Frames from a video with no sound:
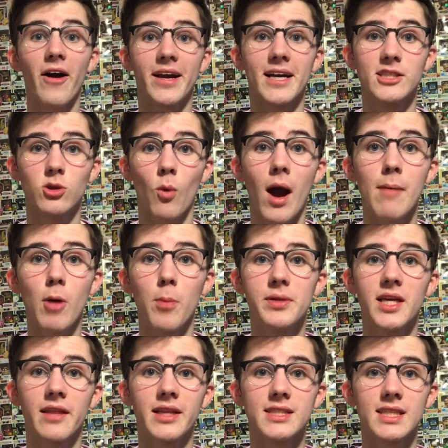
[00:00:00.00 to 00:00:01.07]
Alright guys, so while I'm
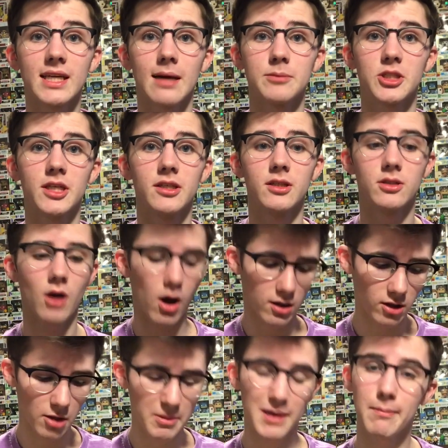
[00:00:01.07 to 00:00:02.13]
opening this thing, I'm just going to
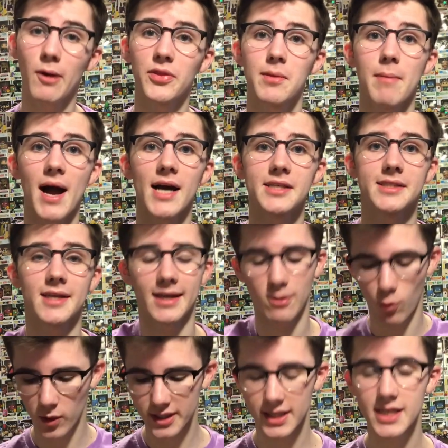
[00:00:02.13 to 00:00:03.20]
talk a little bit about the box, like
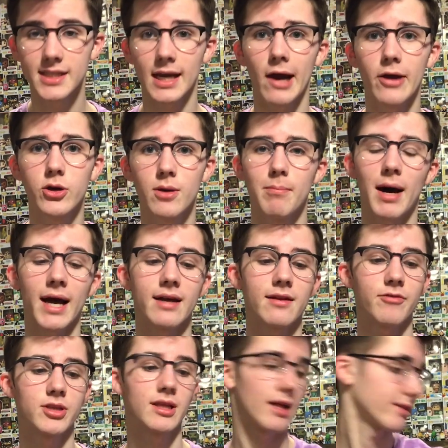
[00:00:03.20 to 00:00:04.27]
what it is, how you can buy it, and
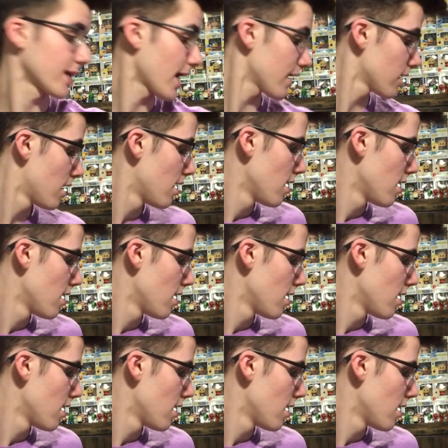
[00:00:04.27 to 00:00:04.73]
everything like that.